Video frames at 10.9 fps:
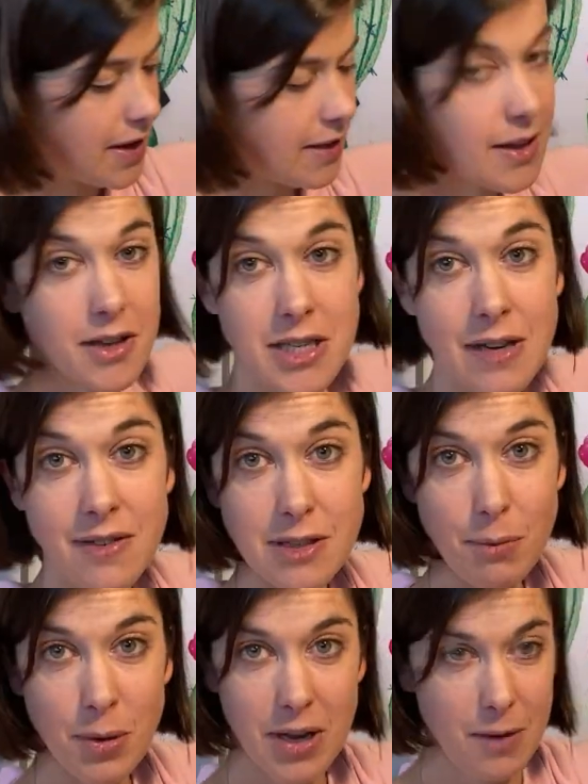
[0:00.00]
The idea is you
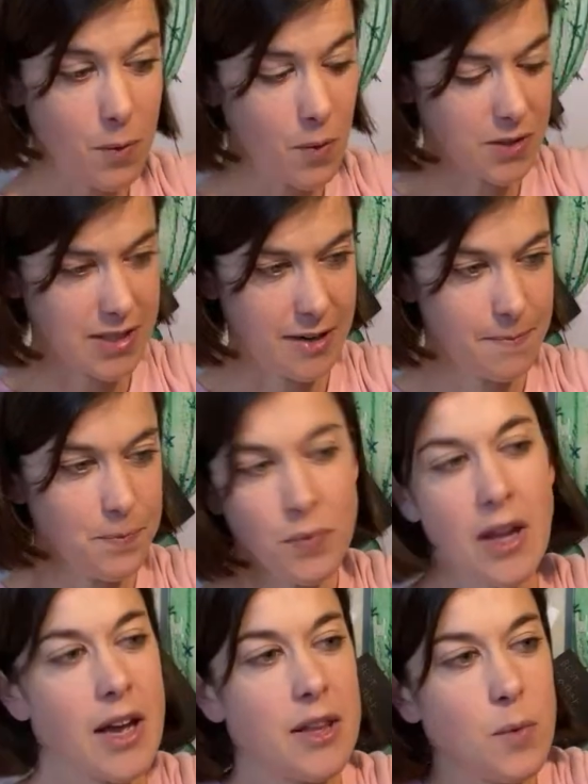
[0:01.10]
put it in water
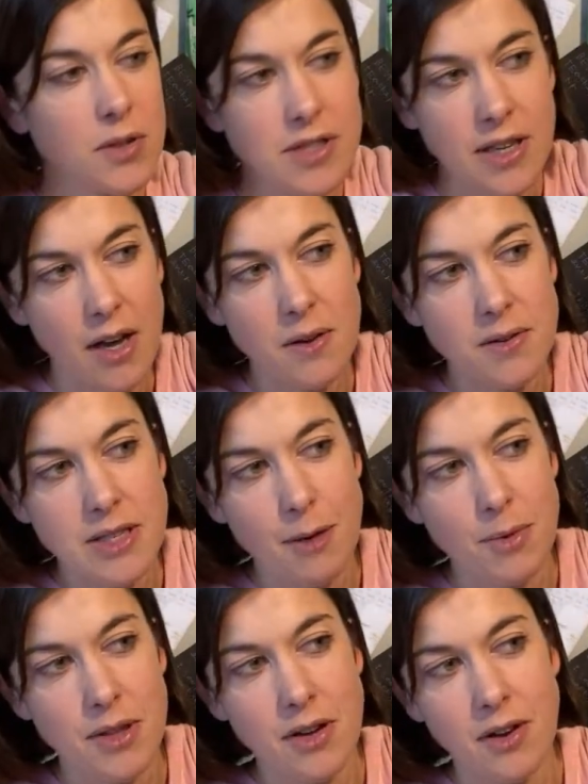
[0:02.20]
and the water goes
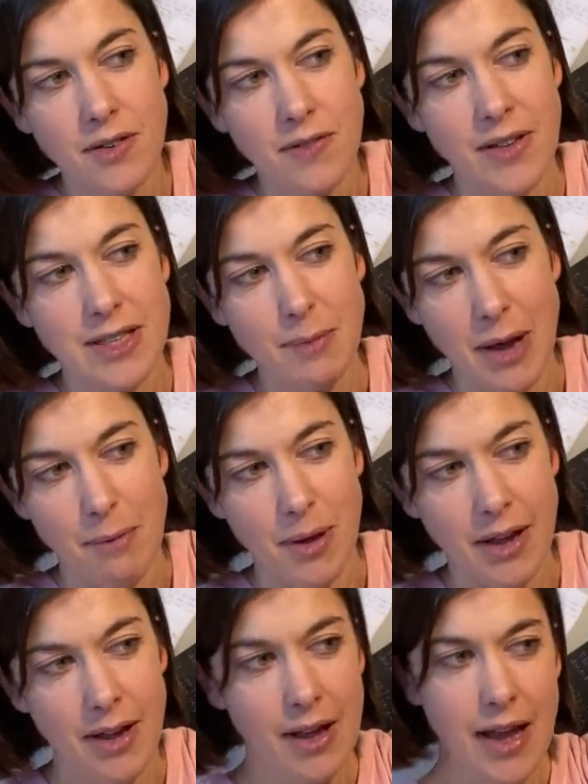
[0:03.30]
up the coffee filter paper
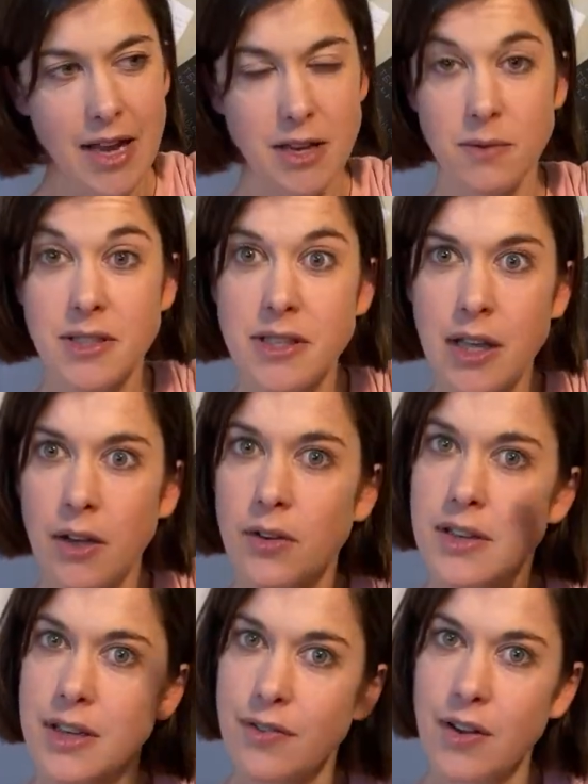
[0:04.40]
and you see all the
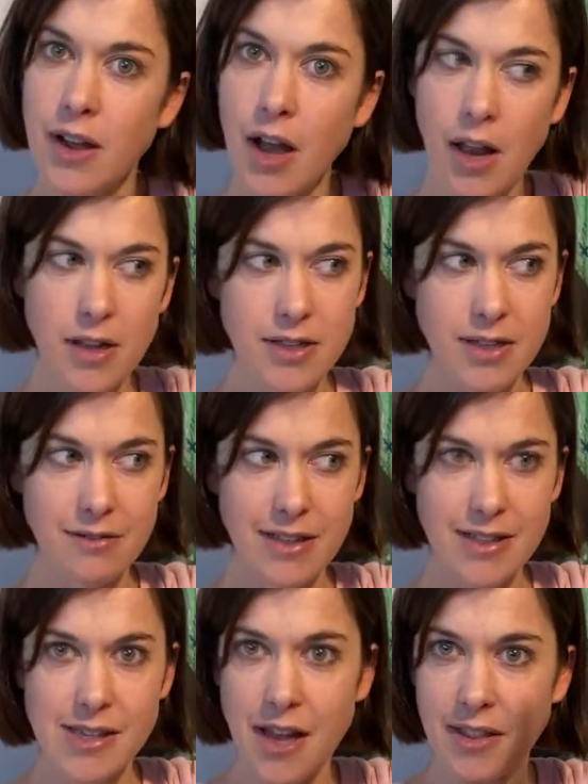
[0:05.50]
different colours that are
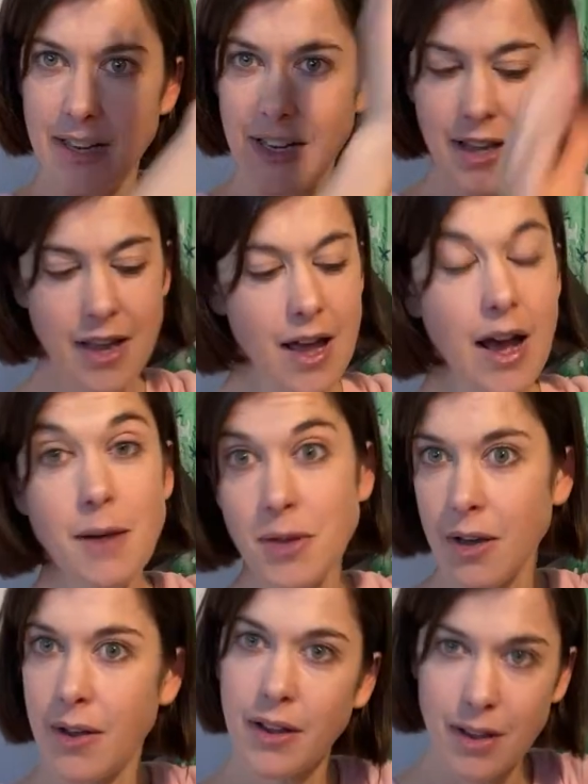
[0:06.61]
inside the leaf. I'm
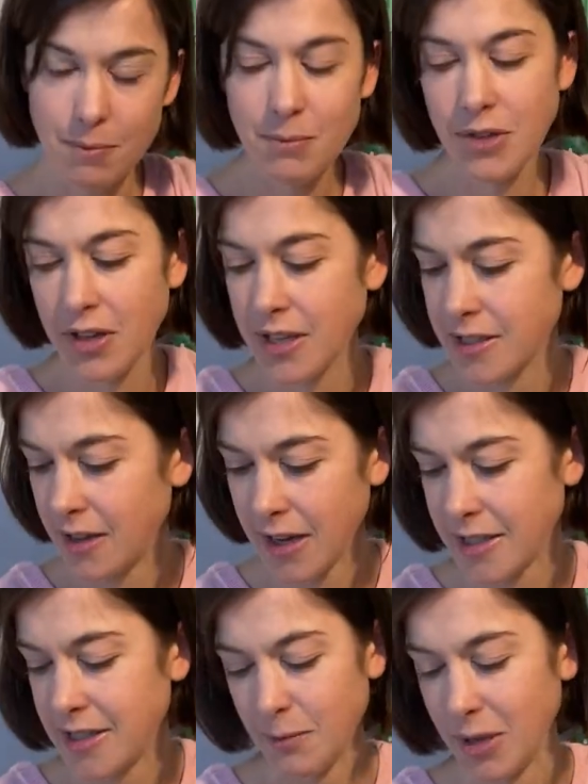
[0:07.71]
going, I'm looking
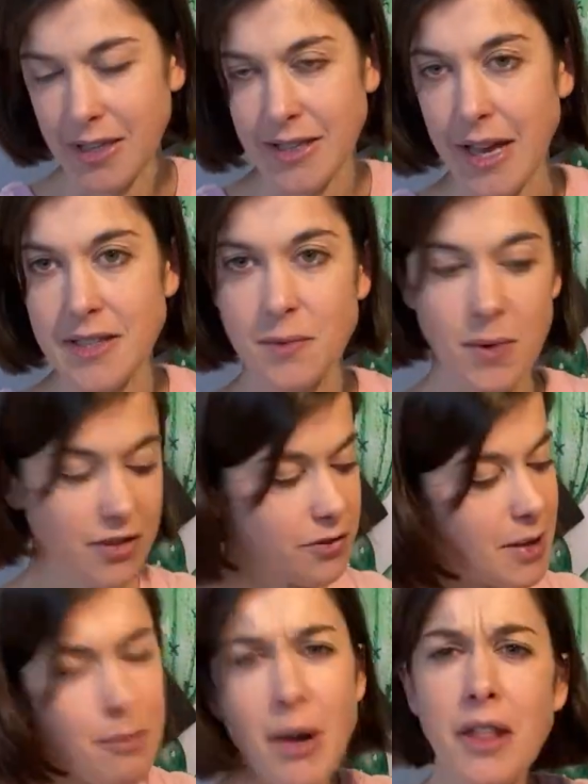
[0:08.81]
sarcastic because it hasn't worked for
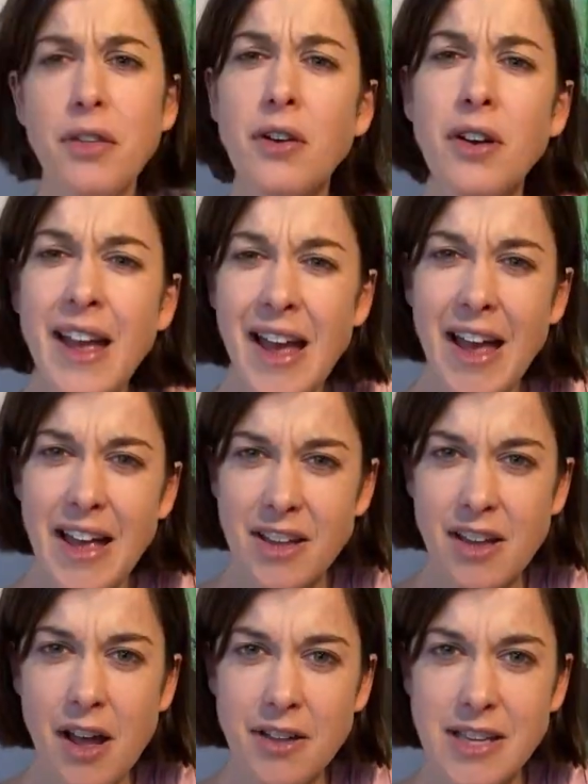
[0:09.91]
me but I thought you
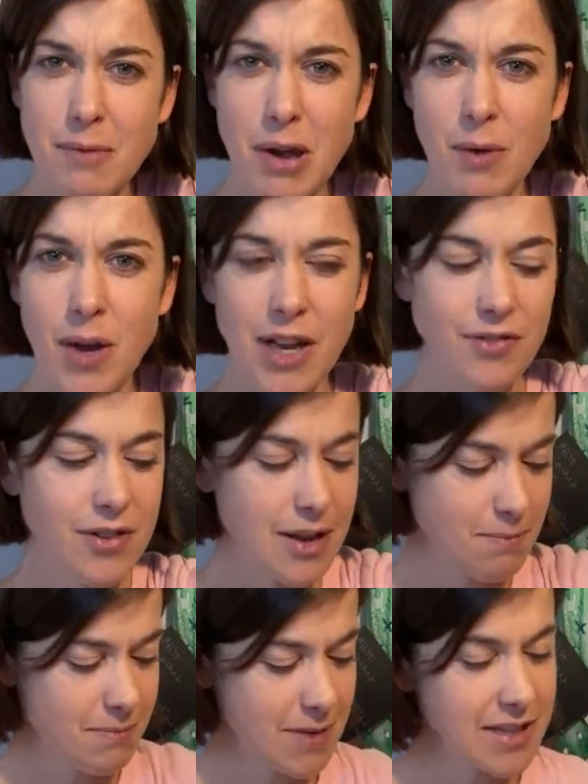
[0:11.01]
can't take my word for it,
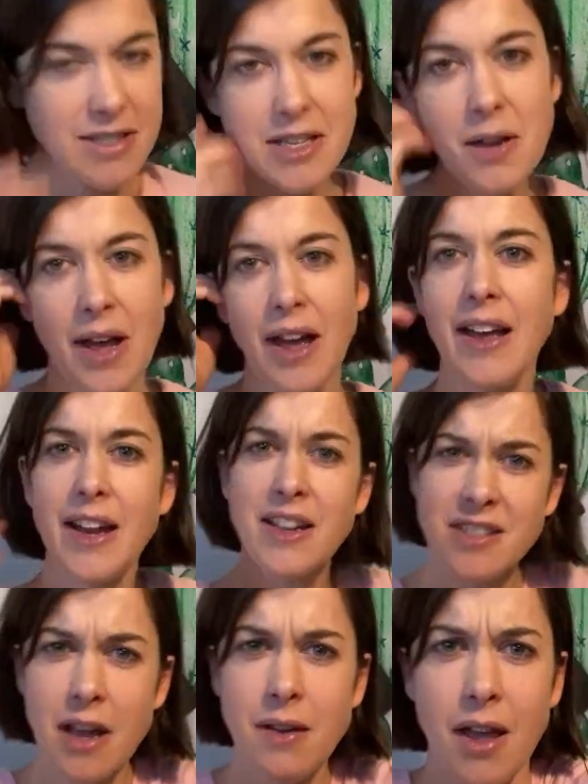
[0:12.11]
let's do it and I'll
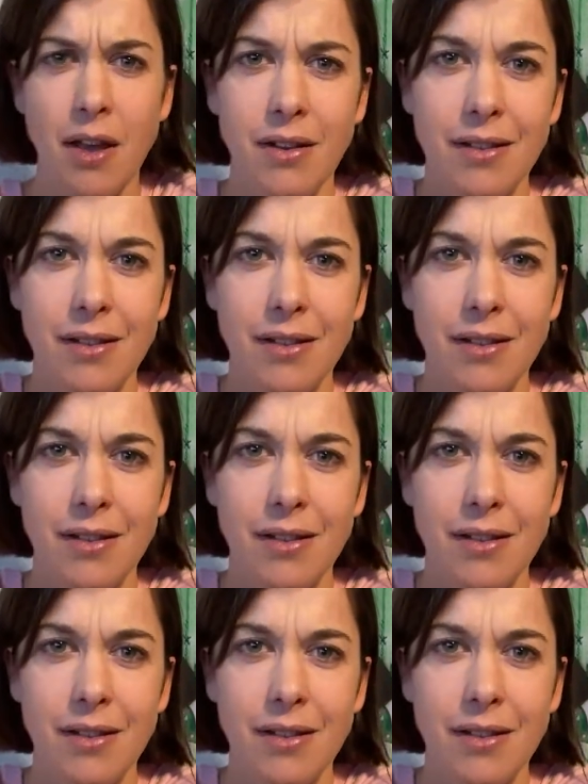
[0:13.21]
show you.